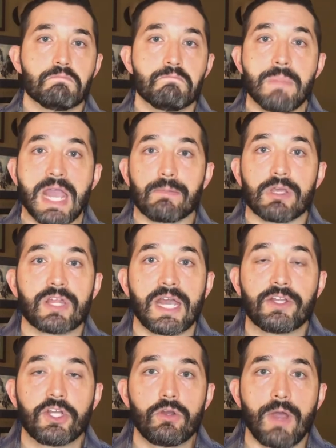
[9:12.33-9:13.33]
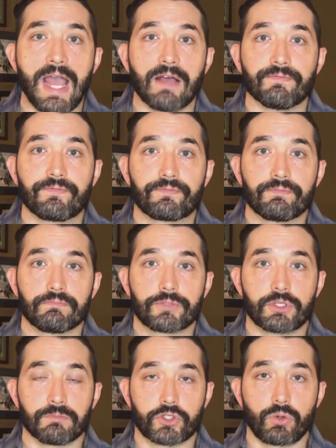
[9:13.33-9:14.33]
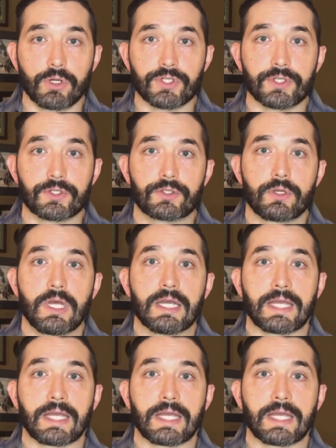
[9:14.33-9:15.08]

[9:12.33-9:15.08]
Maybe they do have some sources.